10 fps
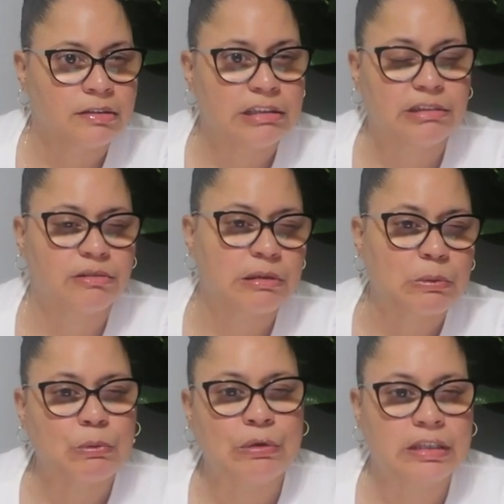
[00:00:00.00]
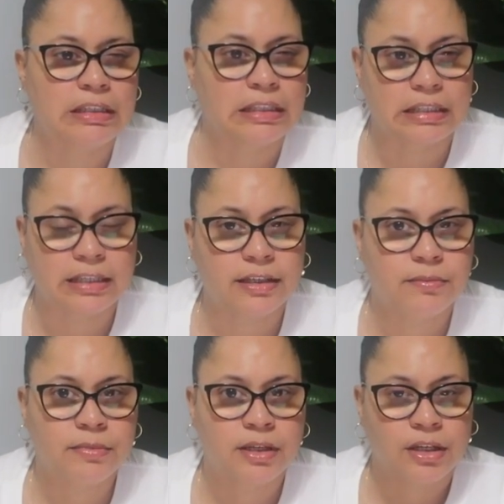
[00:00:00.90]
they're like one and the
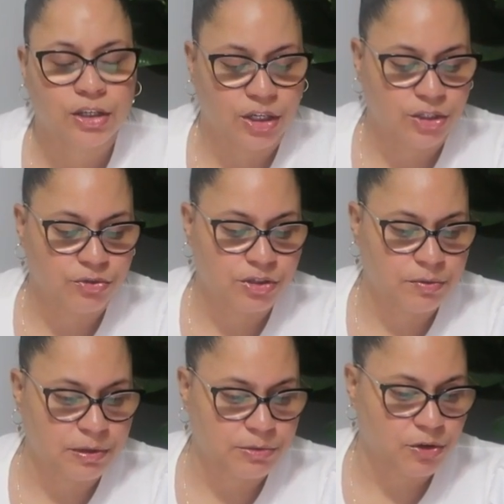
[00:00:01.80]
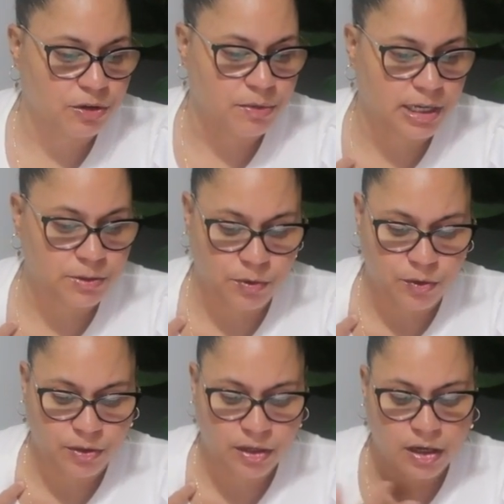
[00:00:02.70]
same, and you'll see what I'm talking about as we
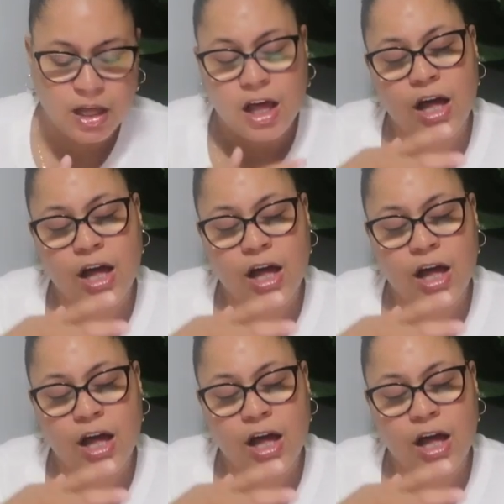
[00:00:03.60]
go along.